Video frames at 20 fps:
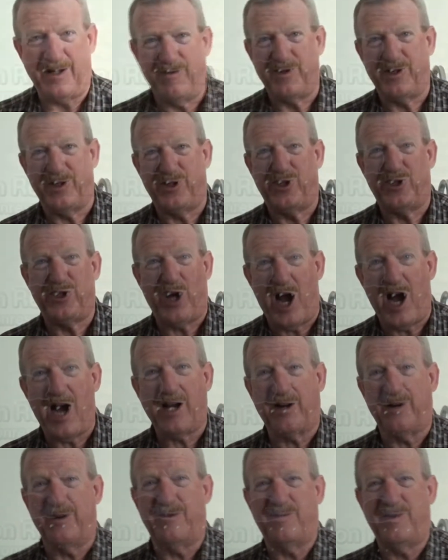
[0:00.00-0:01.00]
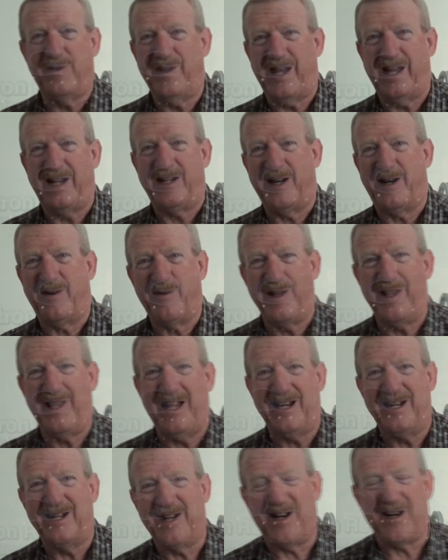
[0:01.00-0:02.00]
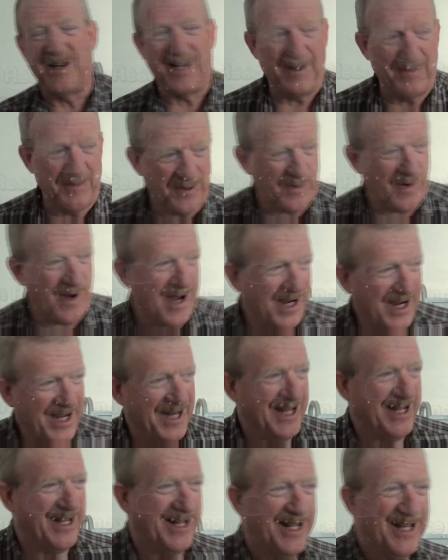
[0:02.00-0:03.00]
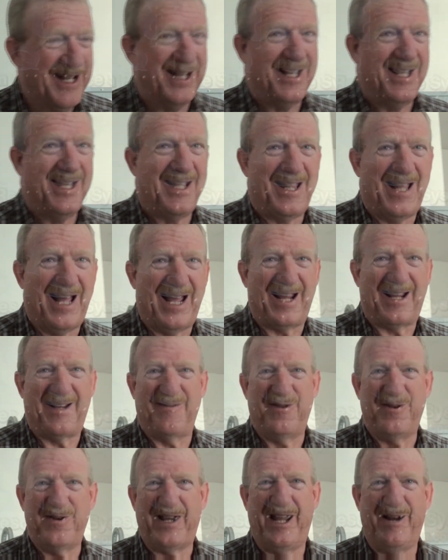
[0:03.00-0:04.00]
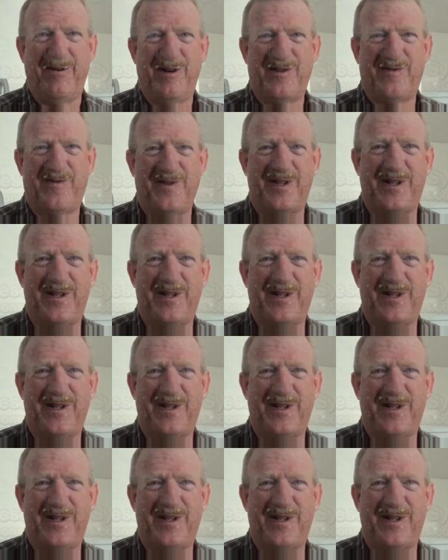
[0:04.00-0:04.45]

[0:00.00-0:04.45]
a shocker when that dog comes walking in, like, okay, what's for